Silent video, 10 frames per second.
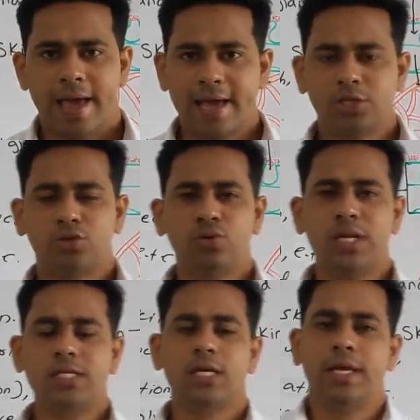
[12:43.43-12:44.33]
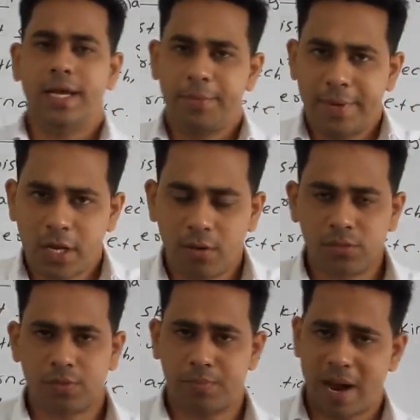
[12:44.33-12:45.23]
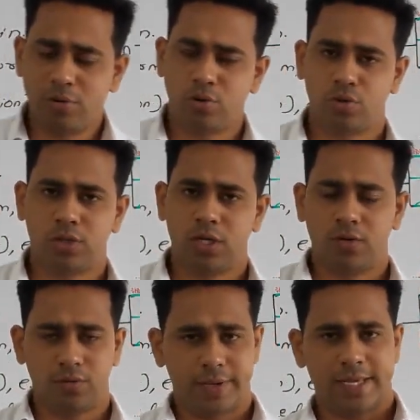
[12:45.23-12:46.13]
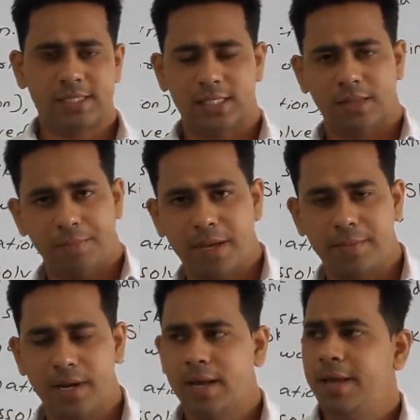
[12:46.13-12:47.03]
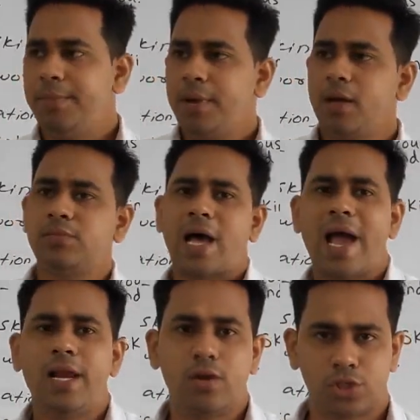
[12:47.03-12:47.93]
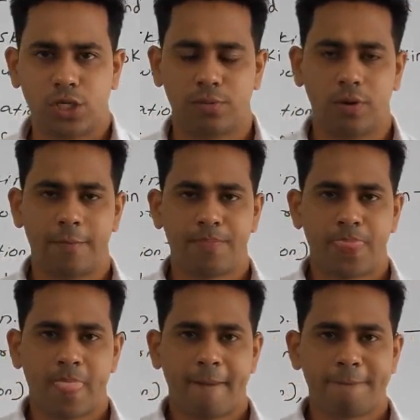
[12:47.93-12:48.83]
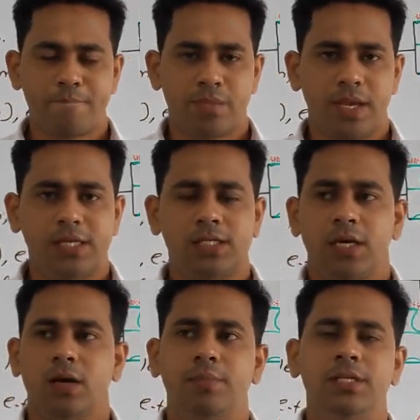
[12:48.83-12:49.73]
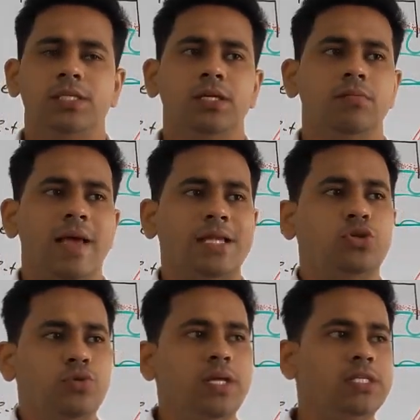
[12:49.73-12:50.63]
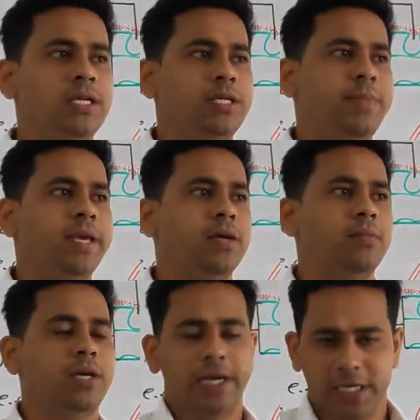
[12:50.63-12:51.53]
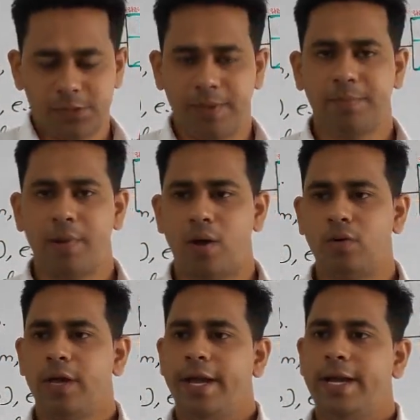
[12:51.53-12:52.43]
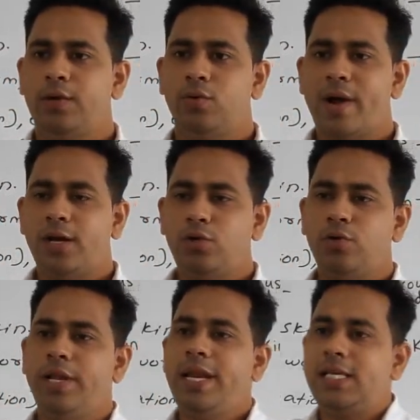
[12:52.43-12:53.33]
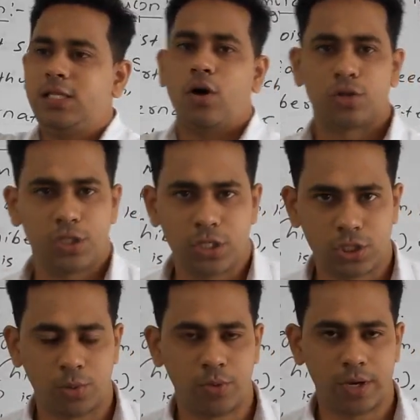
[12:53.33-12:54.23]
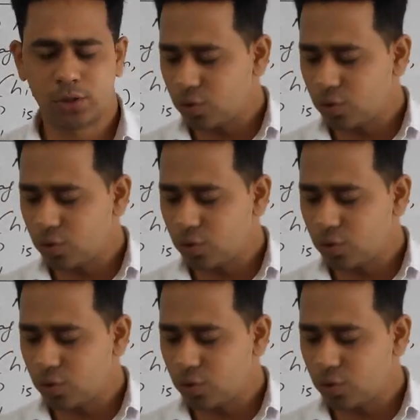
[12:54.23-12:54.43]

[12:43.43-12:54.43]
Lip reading: As soon as it becomes bound to the, we can say, the pigment, it becomes highly unstable. It means as soon as it is being bound, it want to release the oxygen somewhere.